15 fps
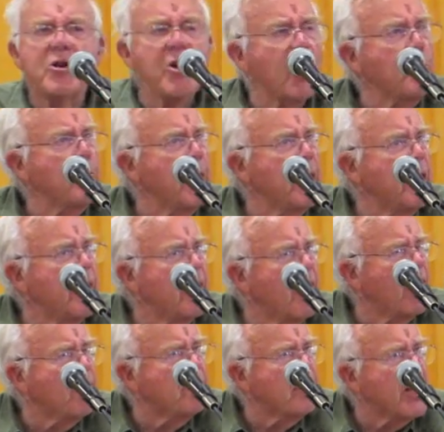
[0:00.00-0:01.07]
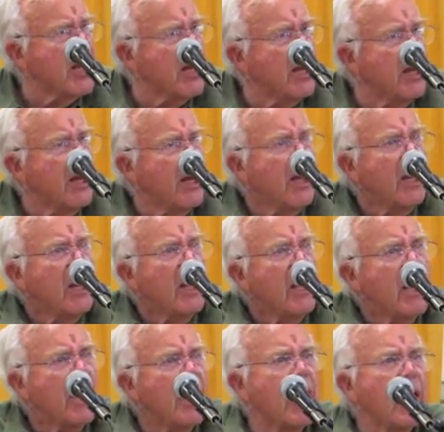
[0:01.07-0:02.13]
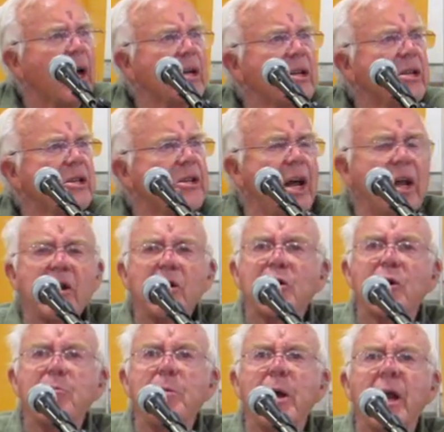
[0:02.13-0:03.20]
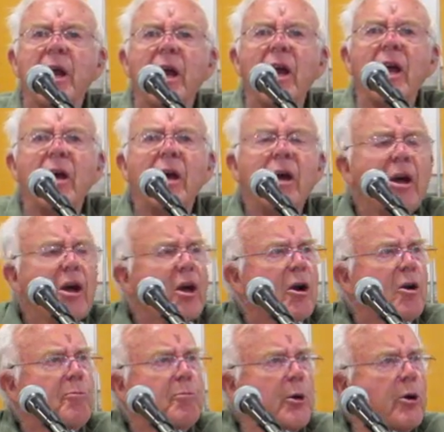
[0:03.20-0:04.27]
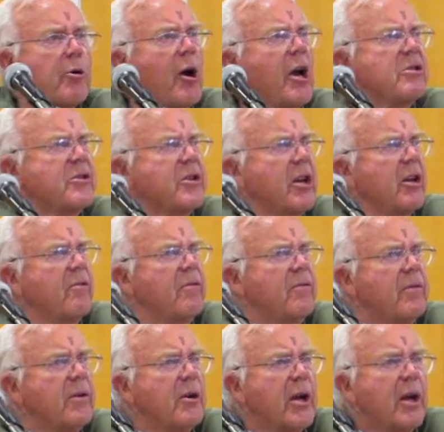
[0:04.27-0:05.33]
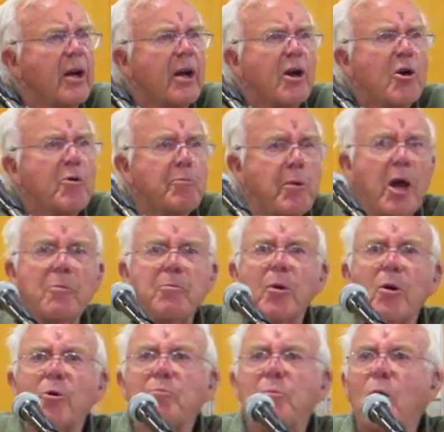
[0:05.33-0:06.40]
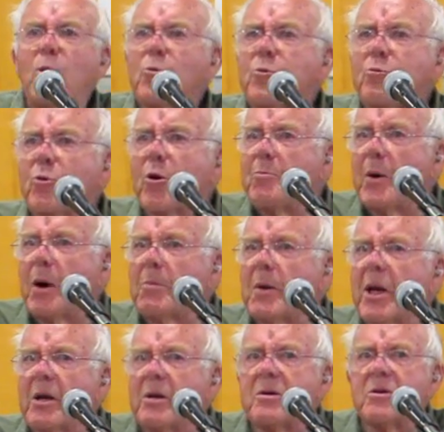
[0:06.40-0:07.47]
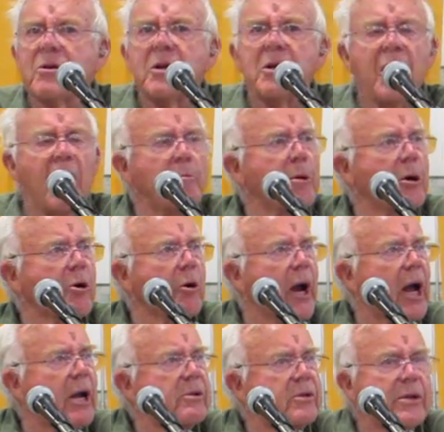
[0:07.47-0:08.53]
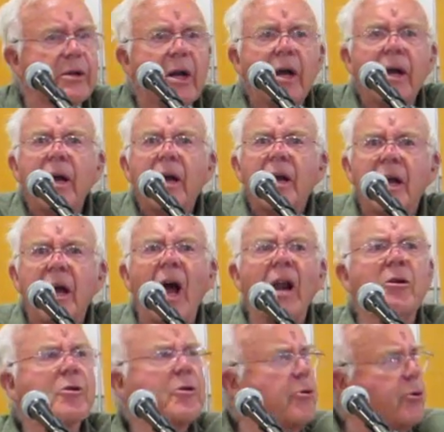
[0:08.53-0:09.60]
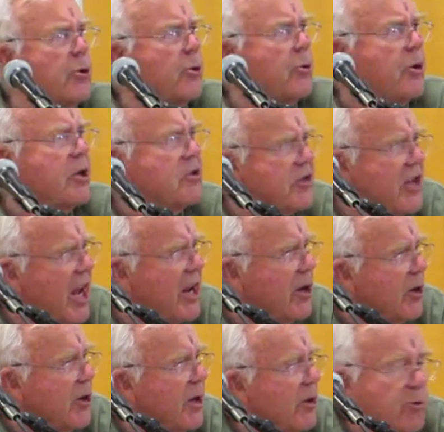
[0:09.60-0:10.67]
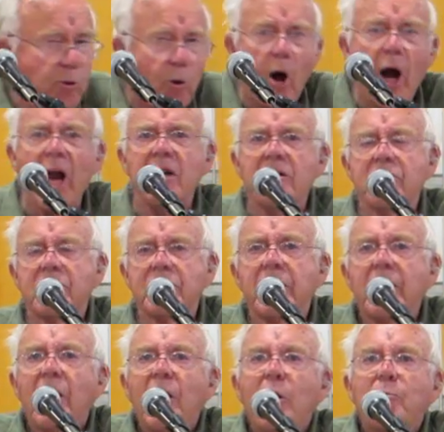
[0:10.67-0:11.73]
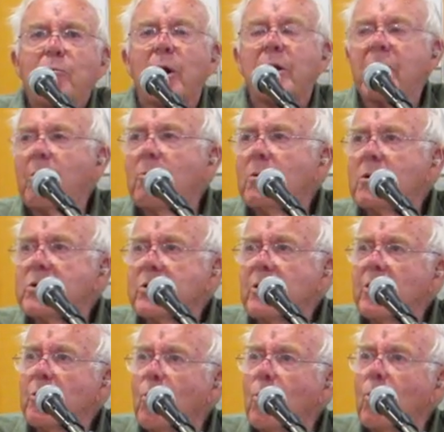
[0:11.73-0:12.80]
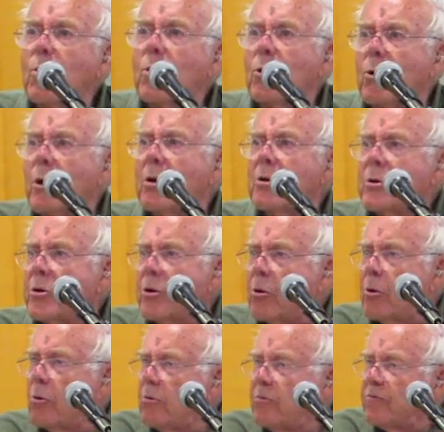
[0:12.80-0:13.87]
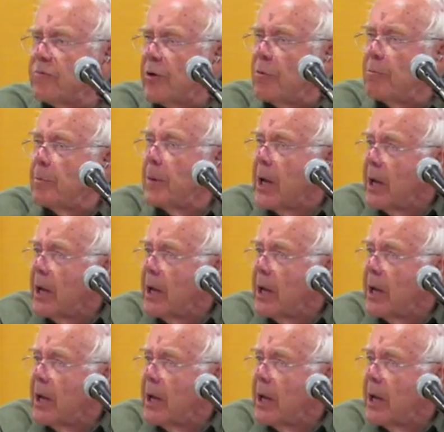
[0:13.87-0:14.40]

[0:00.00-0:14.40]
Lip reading: chairman of the Senate committee, progressive people, both Republicans and Democrats, got it through the Senate twice, but there was an old horned toad from